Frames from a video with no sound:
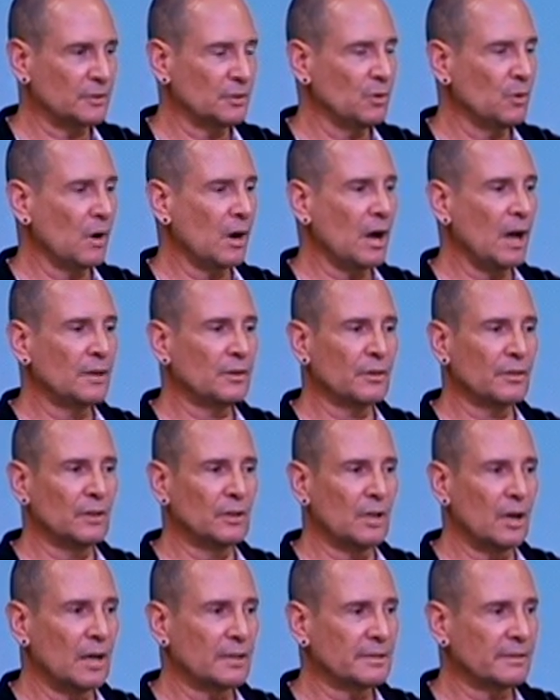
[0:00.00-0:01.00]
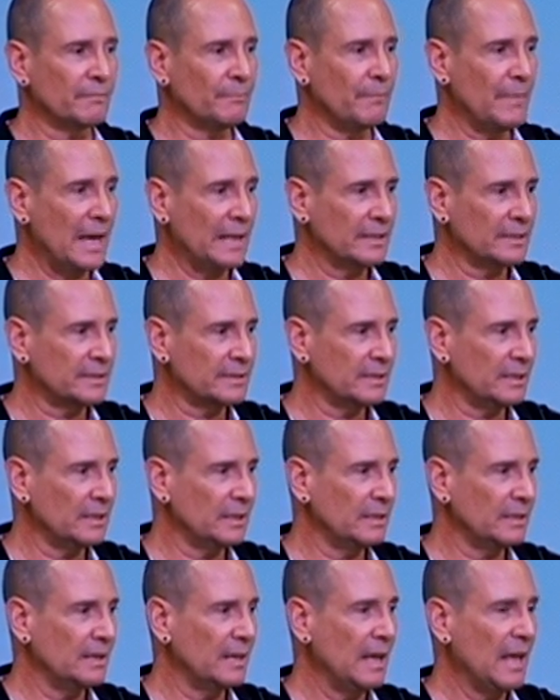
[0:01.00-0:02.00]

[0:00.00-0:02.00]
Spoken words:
You are under the laws of medicine